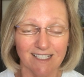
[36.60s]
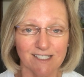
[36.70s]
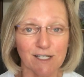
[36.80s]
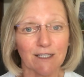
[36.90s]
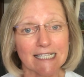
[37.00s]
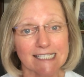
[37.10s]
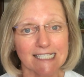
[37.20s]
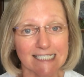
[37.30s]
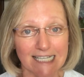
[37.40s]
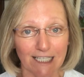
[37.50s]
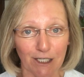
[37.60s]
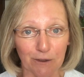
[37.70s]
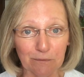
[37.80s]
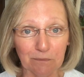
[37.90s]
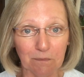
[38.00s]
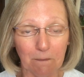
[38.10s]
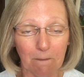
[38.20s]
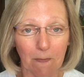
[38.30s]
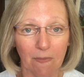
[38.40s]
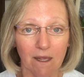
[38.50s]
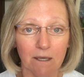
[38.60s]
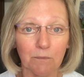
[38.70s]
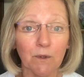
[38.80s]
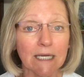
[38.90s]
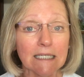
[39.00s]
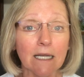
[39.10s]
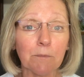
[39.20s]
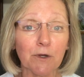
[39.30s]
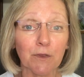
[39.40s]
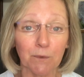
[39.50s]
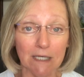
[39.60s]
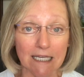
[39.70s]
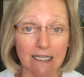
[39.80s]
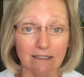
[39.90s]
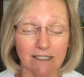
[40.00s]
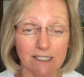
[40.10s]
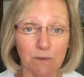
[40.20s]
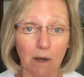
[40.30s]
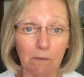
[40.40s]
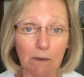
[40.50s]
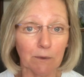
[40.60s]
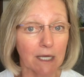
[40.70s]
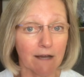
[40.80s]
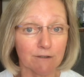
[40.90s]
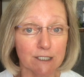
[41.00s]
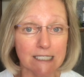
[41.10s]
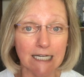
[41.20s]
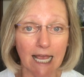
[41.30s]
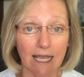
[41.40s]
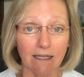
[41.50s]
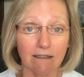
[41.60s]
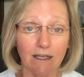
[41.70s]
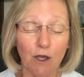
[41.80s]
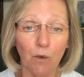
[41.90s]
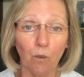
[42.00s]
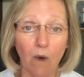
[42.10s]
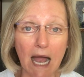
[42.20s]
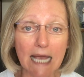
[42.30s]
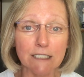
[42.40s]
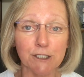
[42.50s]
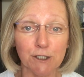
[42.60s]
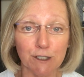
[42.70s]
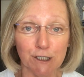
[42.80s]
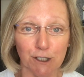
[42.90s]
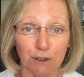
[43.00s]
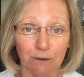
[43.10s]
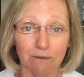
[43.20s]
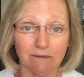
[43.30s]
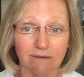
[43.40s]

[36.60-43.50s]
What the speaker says: So let's continue. Point number 3 is what we will cover today. Why should you?